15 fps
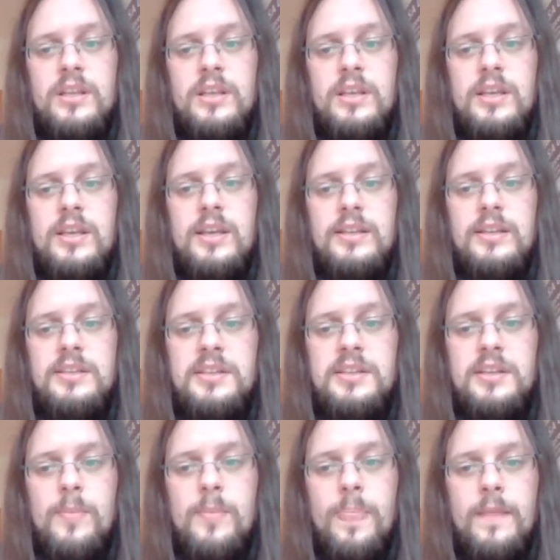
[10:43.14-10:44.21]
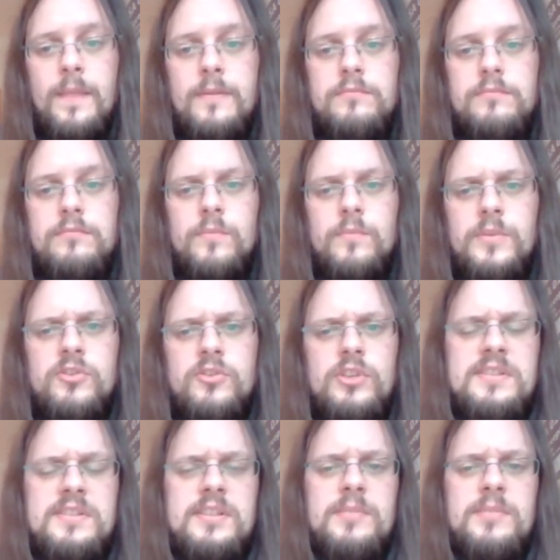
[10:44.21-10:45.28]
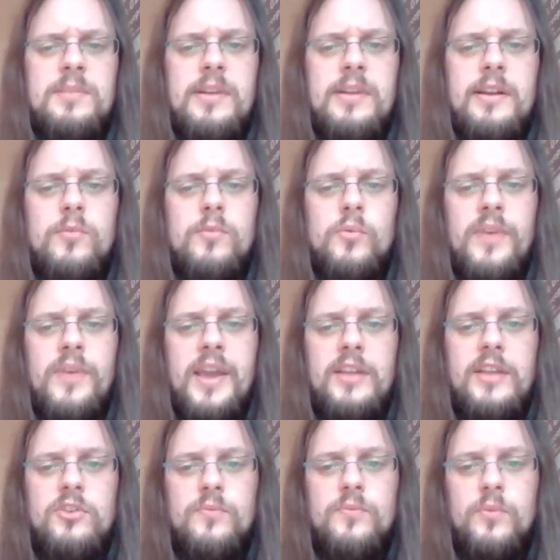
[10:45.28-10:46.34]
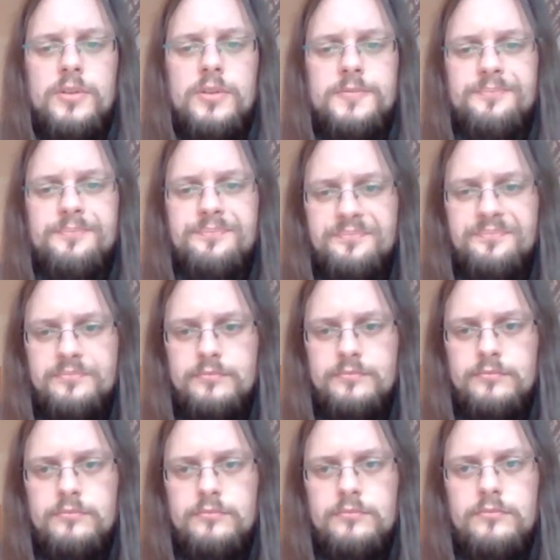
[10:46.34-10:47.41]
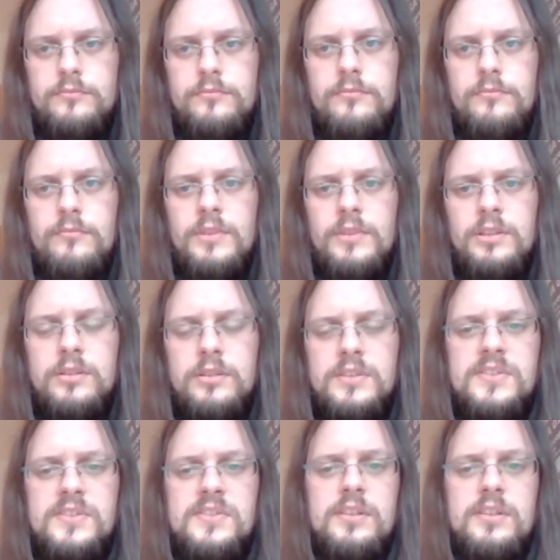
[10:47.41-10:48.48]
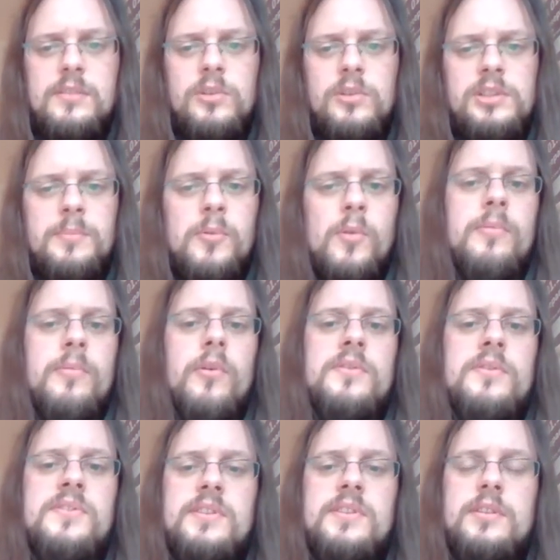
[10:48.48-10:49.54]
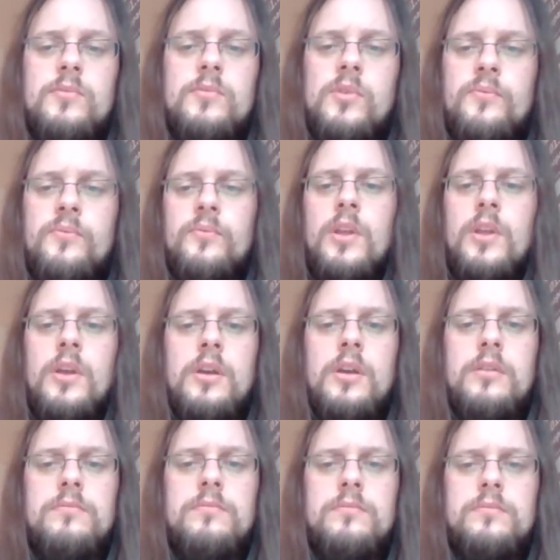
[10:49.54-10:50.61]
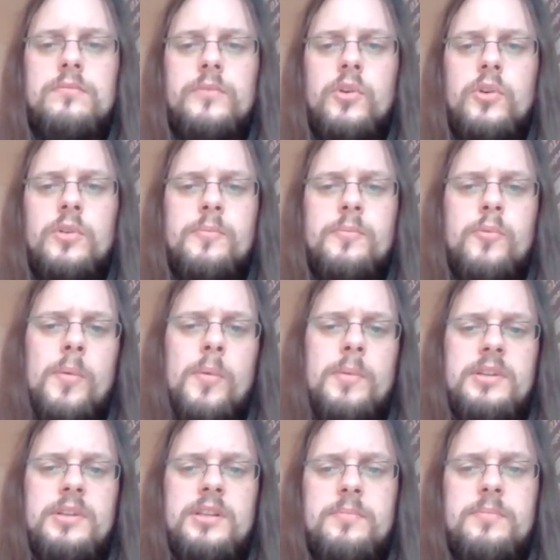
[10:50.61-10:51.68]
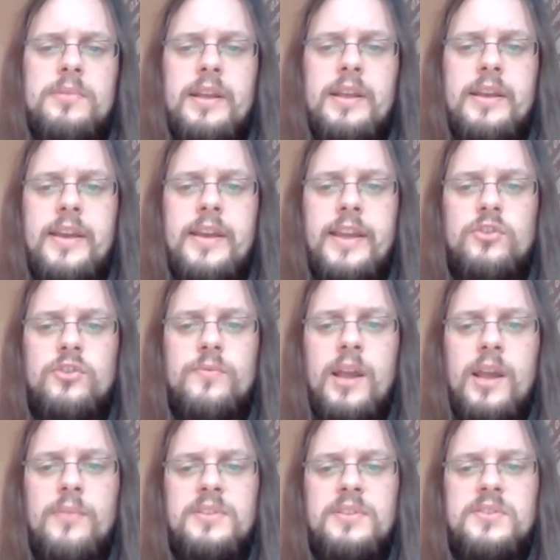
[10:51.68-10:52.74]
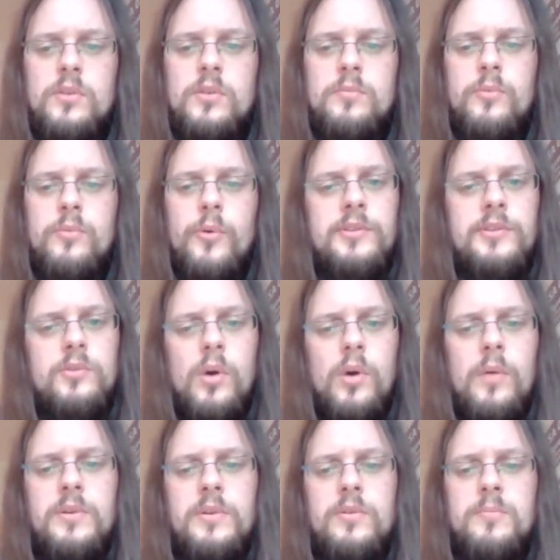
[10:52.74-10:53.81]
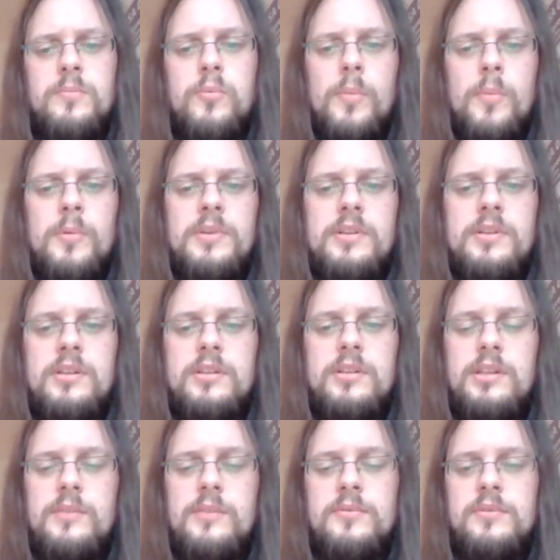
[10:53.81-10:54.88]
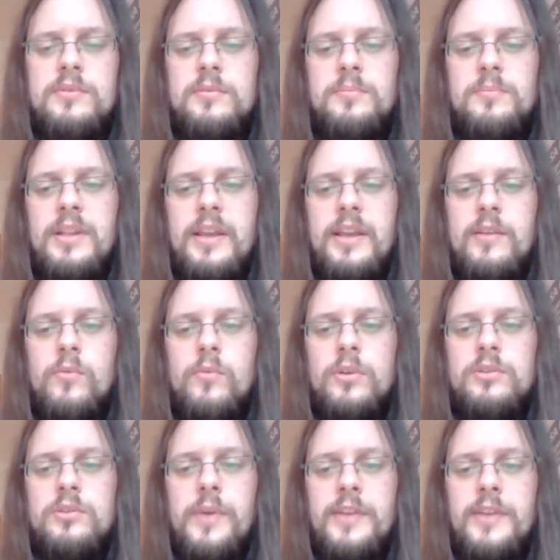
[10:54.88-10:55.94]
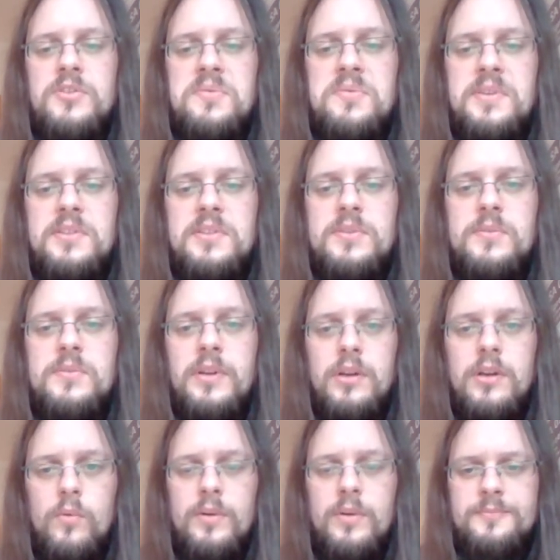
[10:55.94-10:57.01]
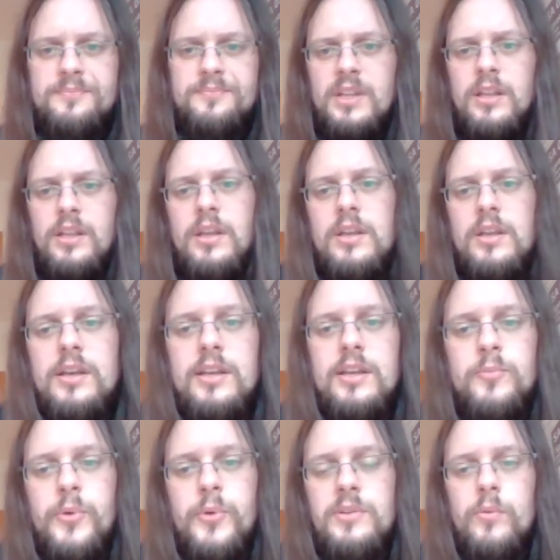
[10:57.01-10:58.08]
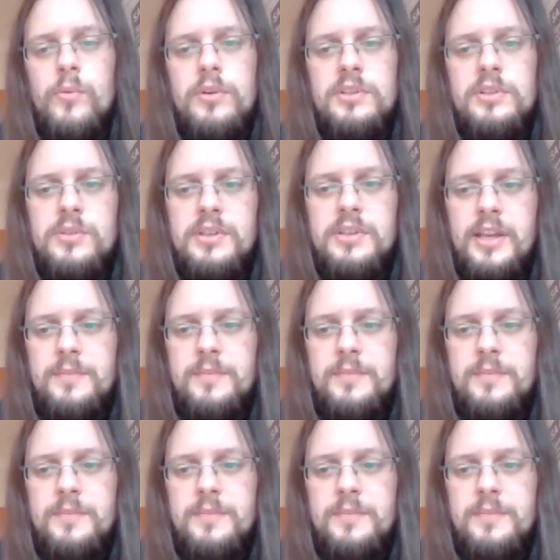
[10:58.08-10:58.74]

And here we just simply play the move h4. This is a multi-purpose move. We could probably play h5 at a certain point, or we could probably even play rook to h3 to swing over and bring the rook into the game.